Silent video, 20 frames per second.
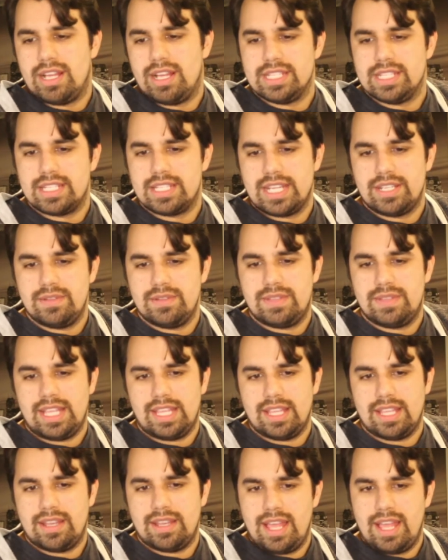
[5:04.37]
I do think
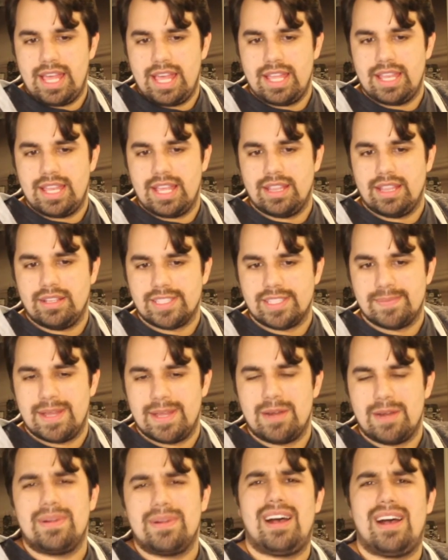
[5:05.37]
it looks better,
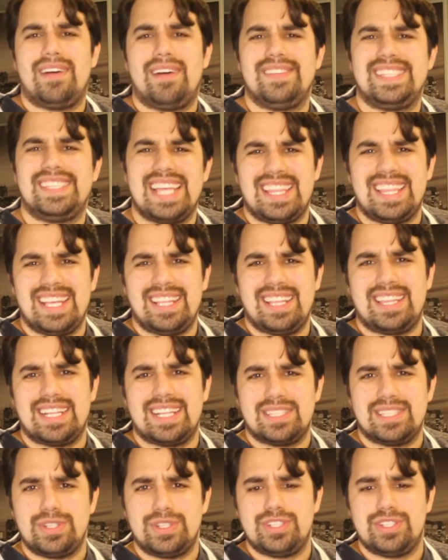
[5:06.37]
but obviously I think that's
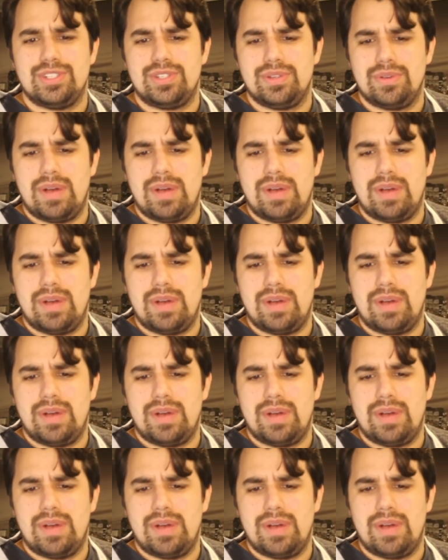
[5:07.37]
what you do.